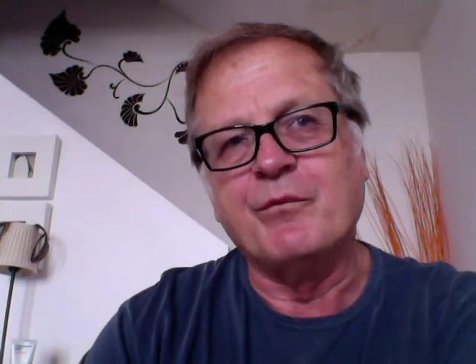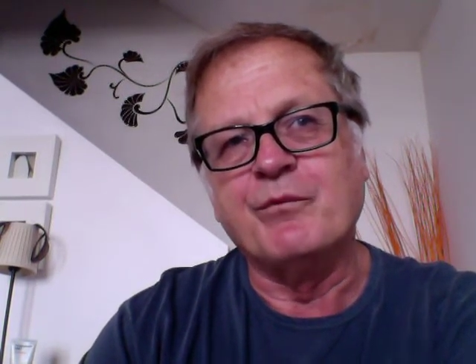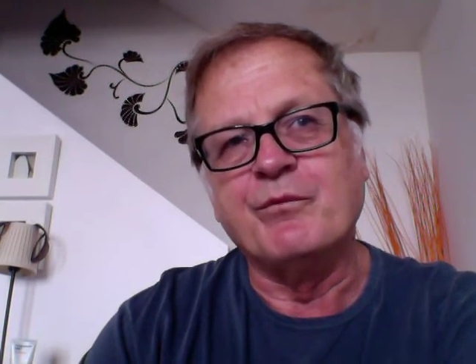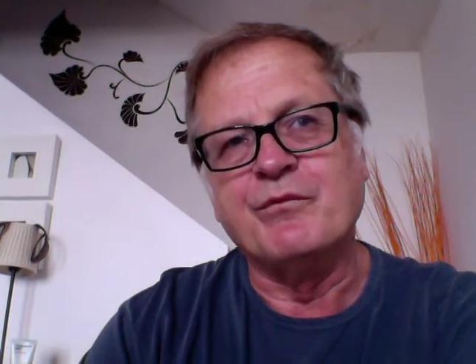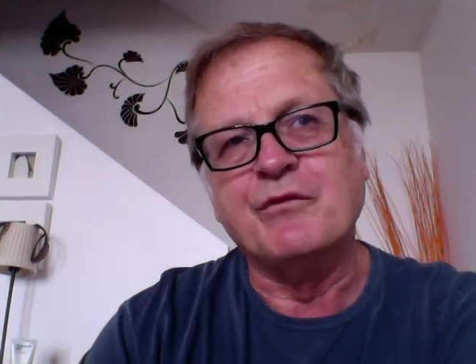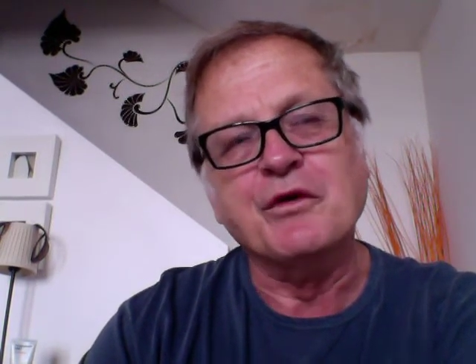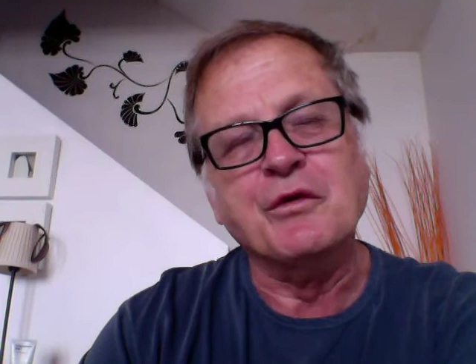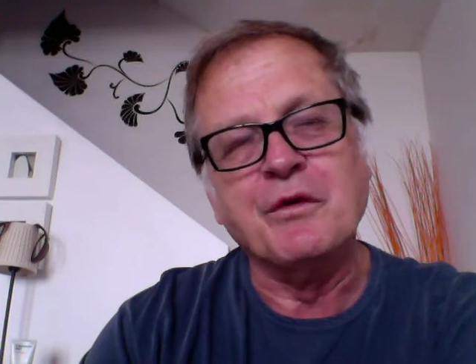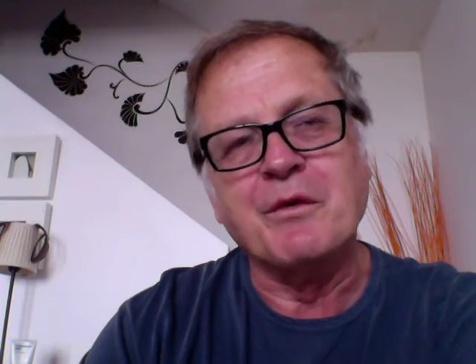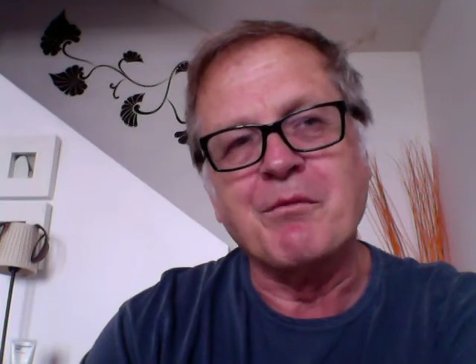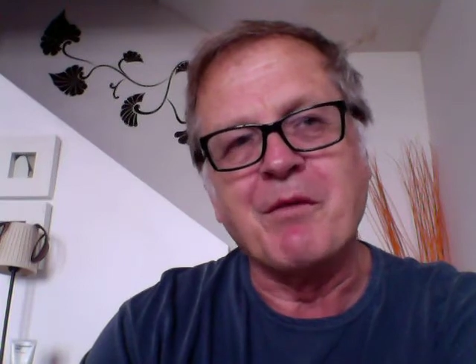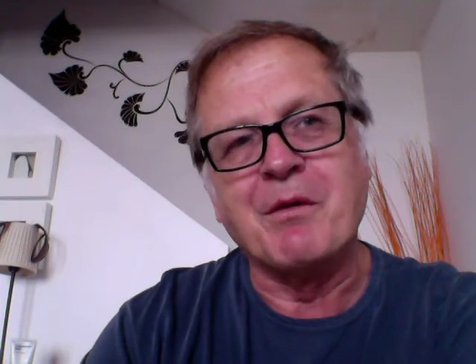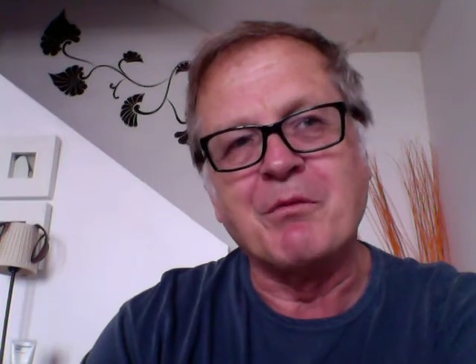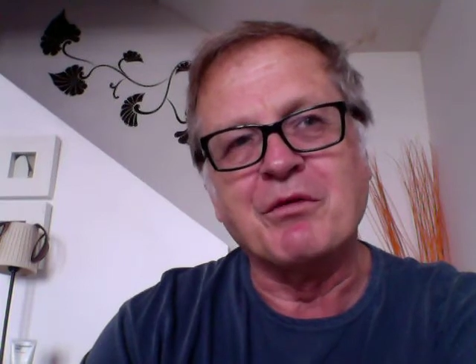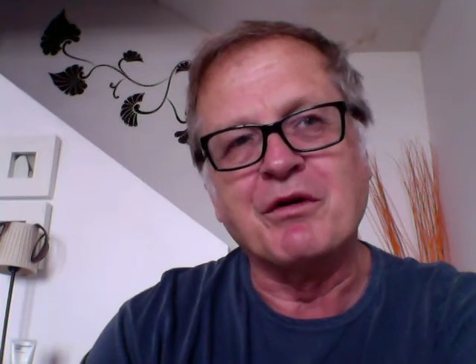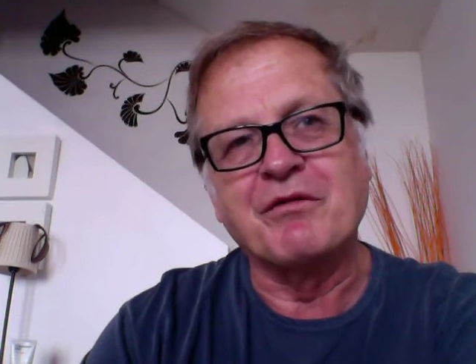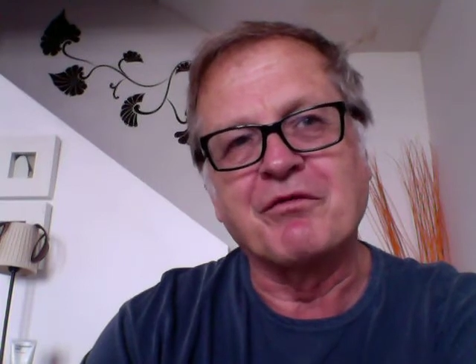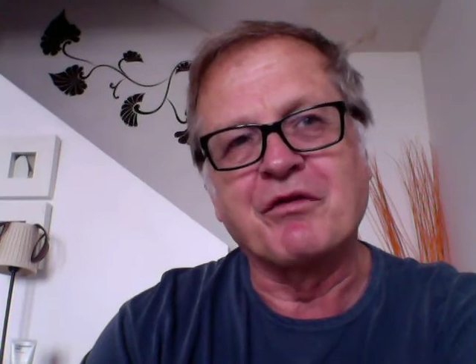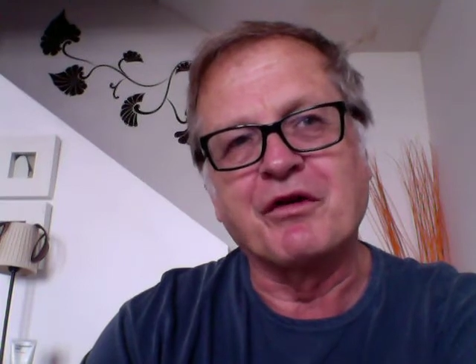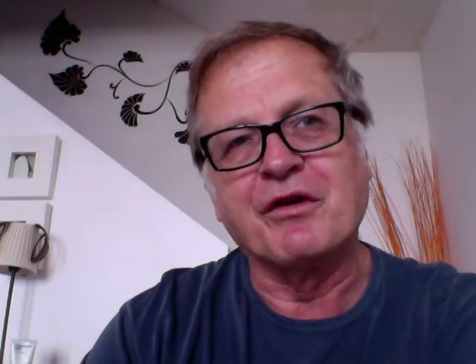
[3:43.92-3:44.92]
Do
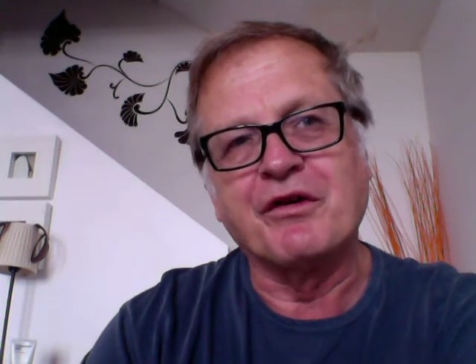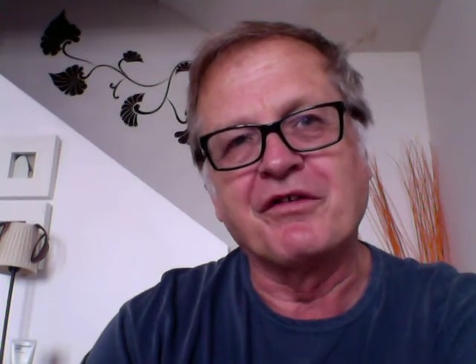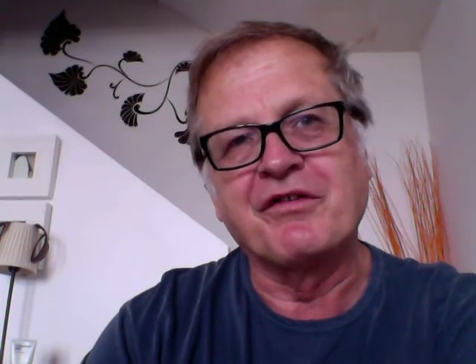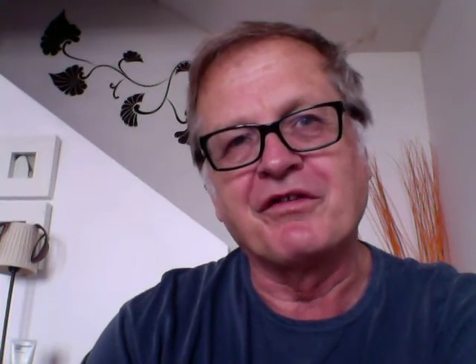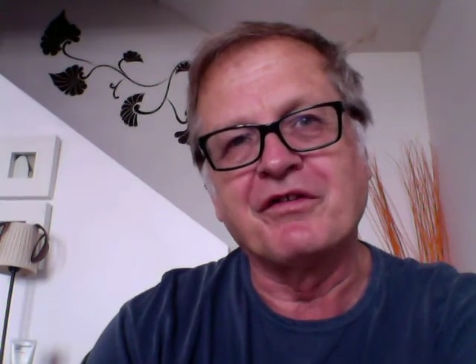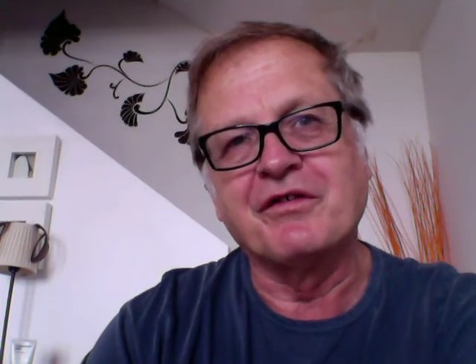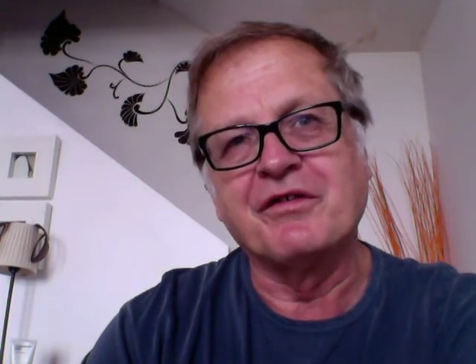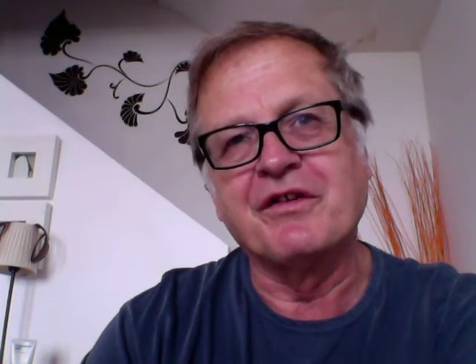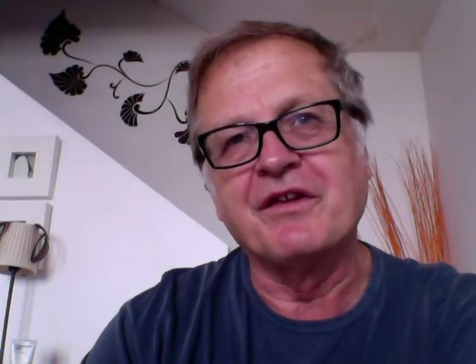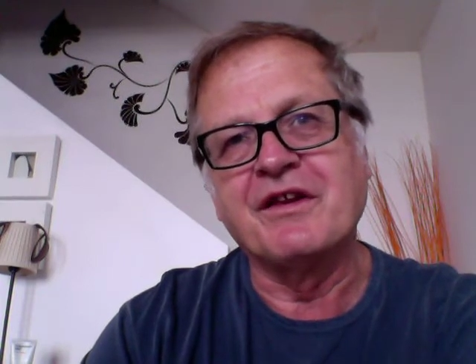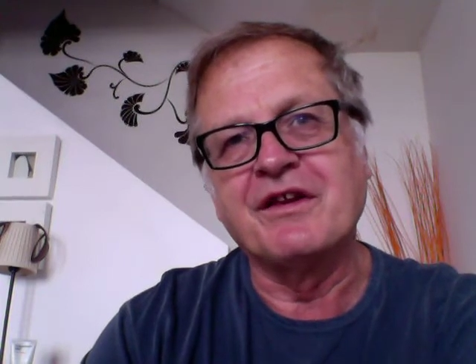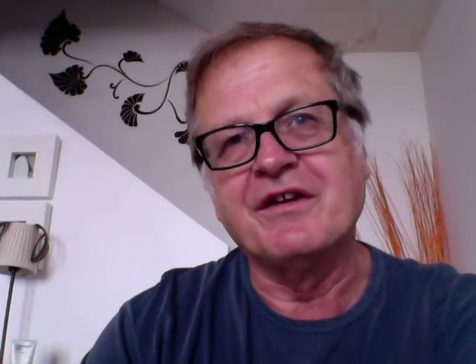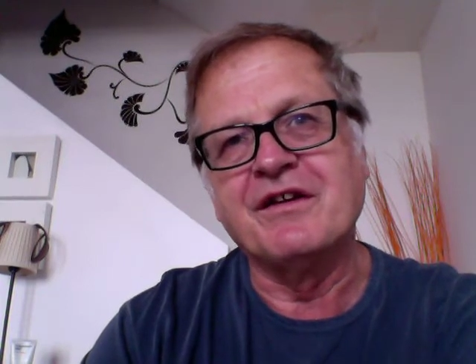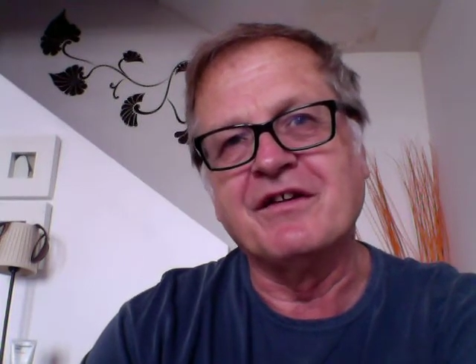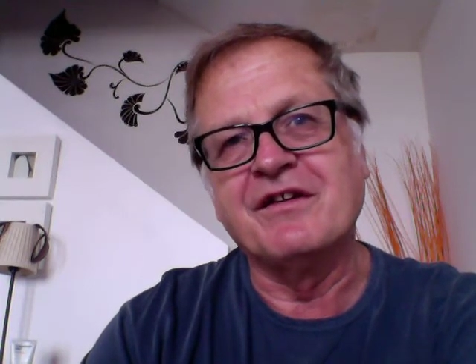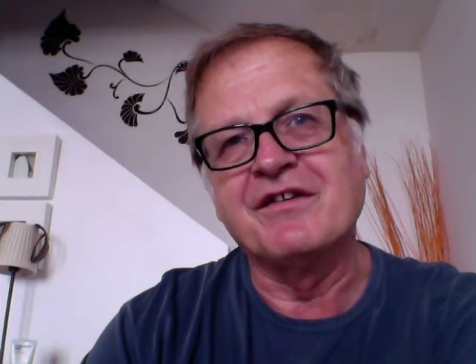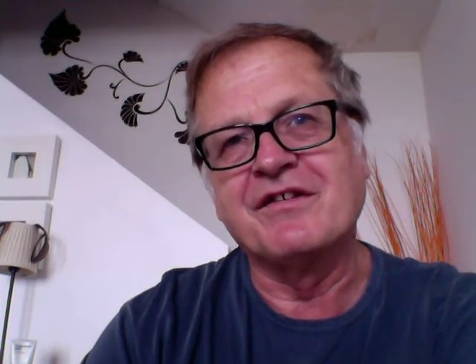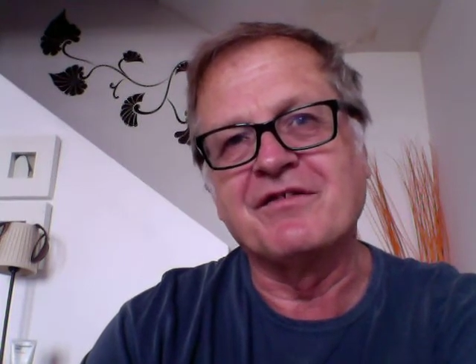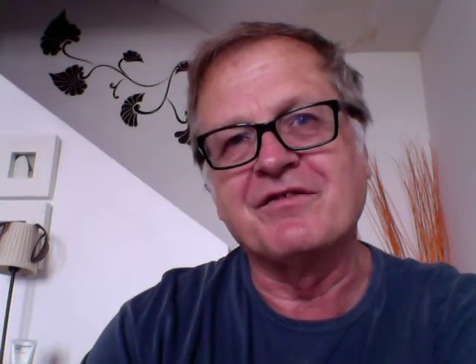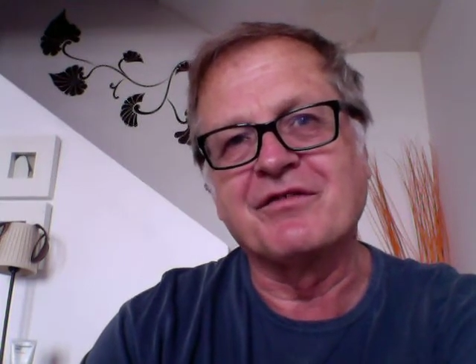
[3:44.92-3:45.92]
remember, of course, though, that
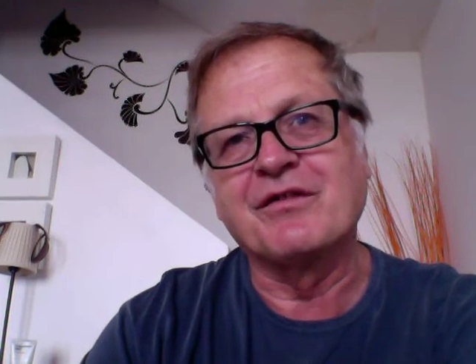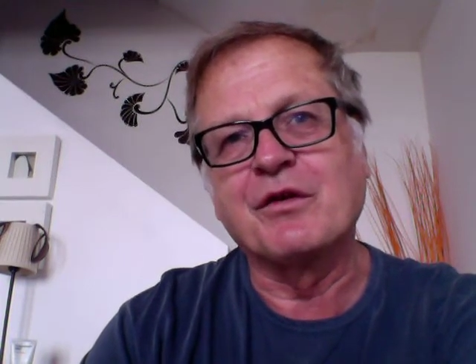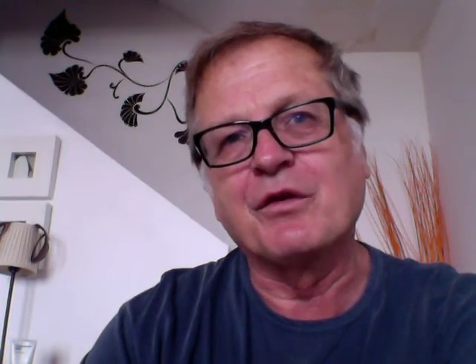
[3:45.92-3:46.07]
it's